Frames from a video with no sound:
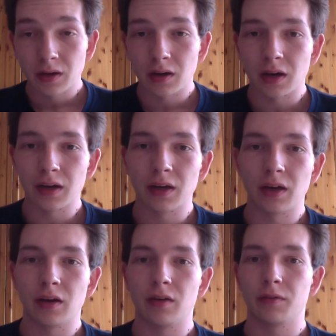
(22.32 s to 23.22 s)
I
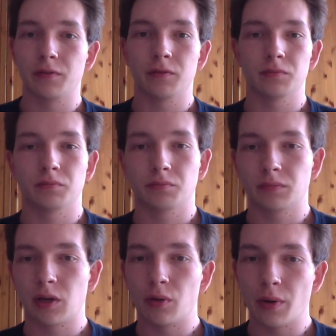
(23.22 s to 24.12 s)
have
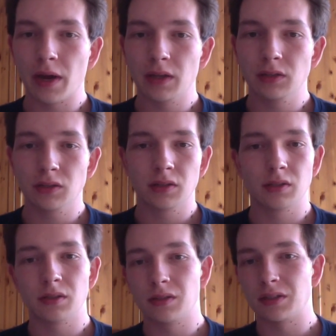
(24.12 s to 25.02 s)
arranged
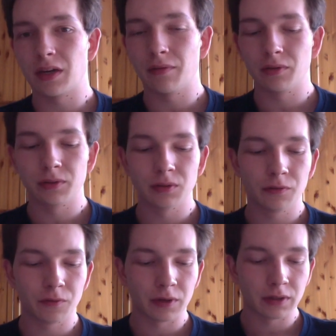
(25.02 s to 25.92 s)
several
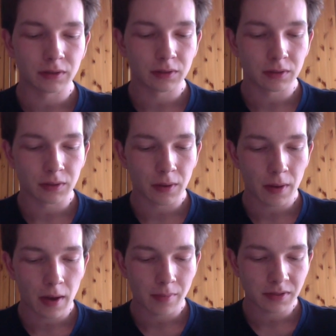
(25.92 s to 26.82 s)
different
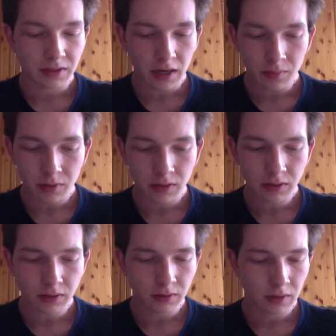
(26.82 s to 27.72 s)

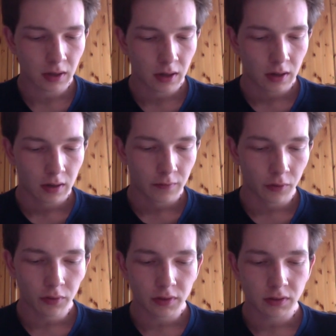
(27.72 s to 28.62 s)
segments
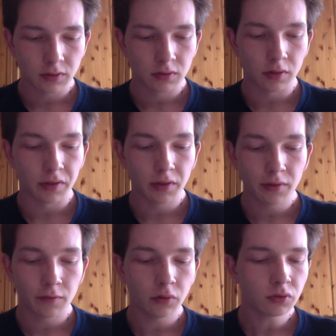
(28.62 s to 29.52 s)
for this tutorial.
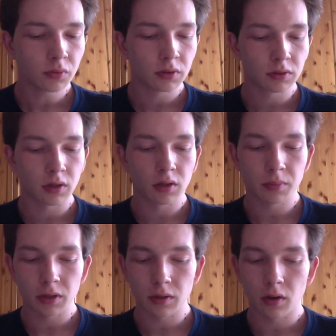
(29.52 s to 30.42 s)
The first one is going to
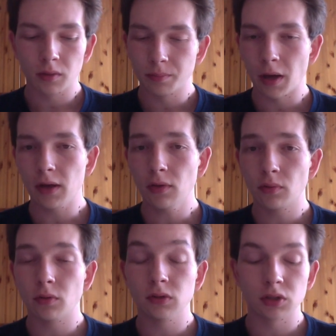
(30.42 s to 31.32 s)
be on body
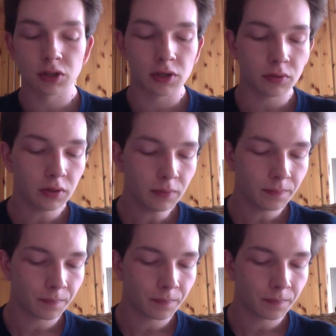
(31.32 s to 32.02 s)
throws in general.